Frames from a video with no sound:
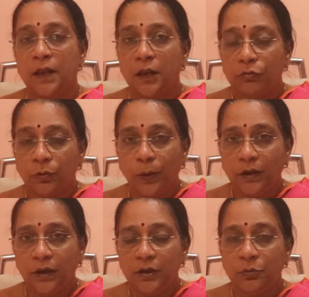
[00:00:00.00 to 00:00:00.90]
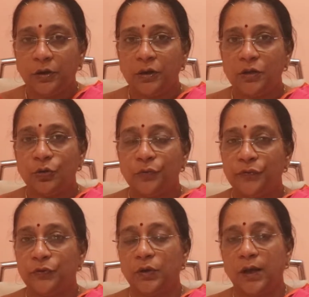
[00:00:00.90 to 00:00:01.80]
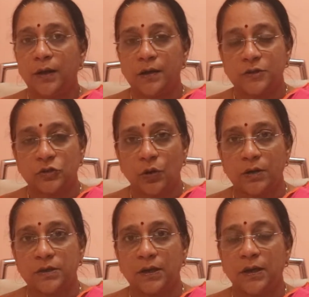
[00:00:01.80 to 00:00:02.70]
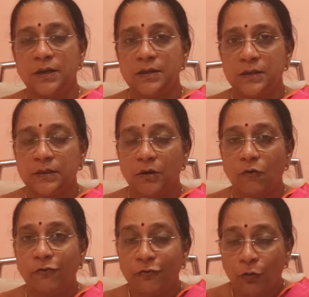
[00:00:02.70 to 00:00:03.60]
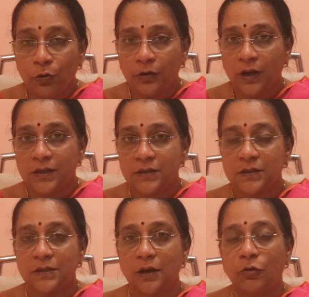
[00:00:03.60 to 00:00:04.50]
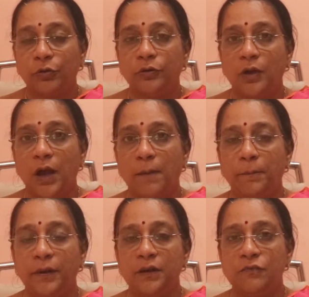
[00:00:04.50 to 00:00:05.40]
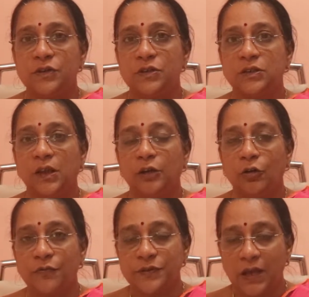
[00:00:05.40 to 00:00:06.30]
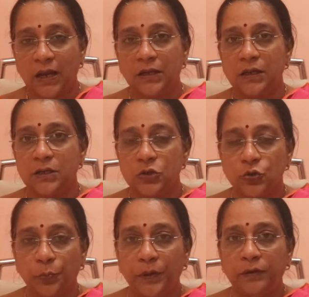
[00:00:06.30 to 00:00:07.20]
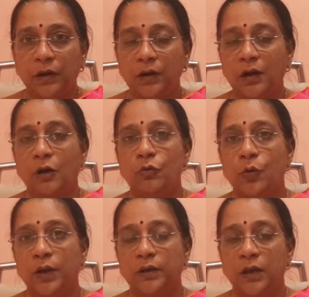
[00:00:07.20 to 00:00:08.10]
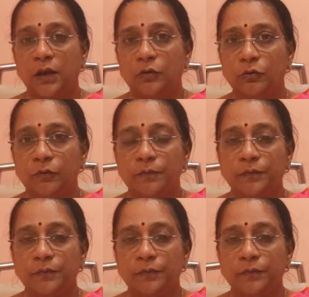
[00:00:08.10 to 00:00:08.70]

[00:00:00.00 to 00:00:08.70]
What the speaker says: Now 2022, if you take astrologically, four transits are going to happen, which is that of Saturn, Jupiter, Rahu and Ketu.